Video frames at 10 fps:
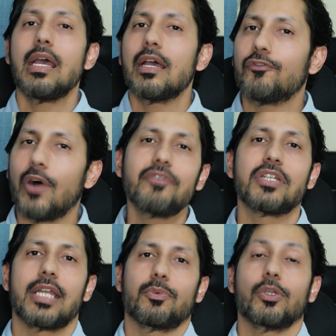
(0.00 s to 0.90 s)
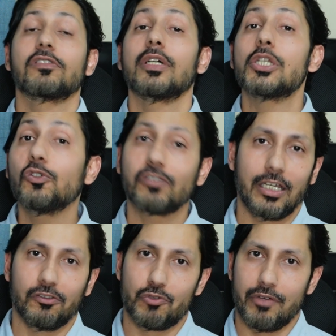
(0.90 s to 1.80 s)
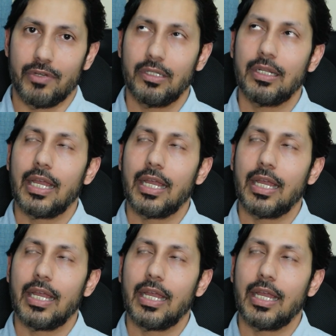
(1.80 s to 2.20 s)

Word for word: 5G networks are use case driven